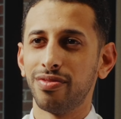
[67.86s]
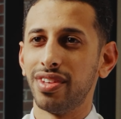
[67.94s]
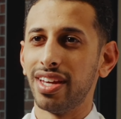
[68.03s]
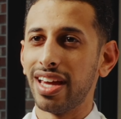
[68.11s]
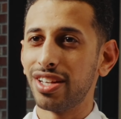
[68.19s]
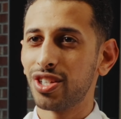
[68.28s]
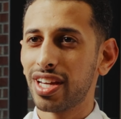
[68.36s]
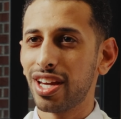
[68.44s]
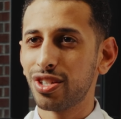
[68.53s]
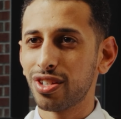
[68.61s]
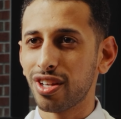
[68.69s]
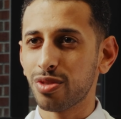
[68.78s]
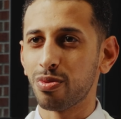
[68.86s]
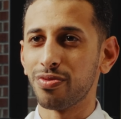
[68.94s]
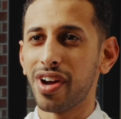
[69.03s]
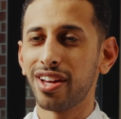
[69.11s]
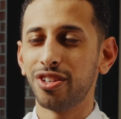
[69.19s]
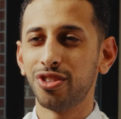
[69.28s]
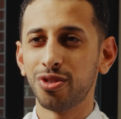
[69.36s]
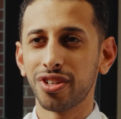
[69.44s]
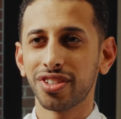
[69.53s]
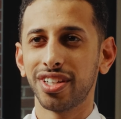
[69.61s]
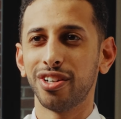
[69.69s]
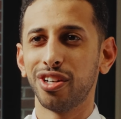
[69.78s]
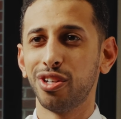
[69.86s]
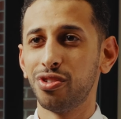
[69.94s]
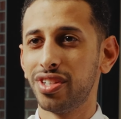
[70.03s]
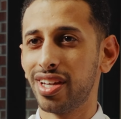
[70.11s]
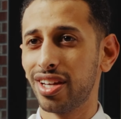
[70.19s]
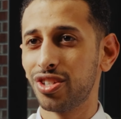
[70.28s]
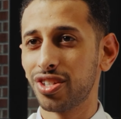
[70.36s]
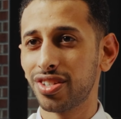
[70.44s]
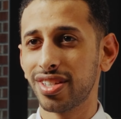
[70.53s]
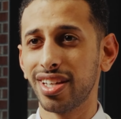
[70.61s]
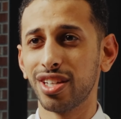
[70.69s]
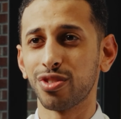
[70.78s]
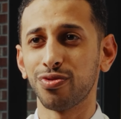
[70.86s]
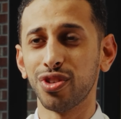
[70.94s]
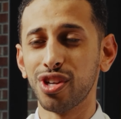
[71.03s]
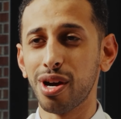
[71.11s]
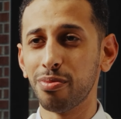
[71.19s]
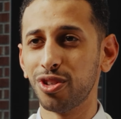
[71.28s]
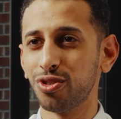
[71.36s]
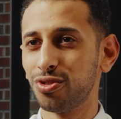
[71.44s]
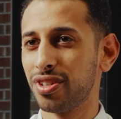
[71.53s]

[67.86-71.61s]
The education that's provided to us here at UTHSC is phenomenal.